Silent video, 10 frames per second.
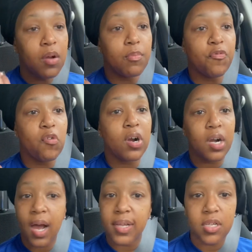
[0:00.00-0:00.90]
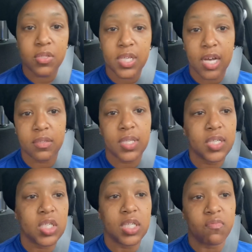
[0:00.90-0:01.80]
before Cocktails and
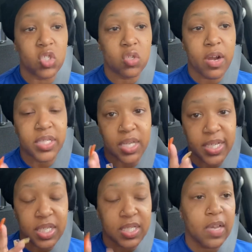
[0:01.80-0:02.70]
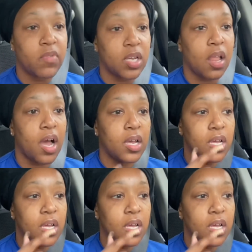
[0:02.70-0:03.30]
Conversations even starts, and that's at 7 o'clock.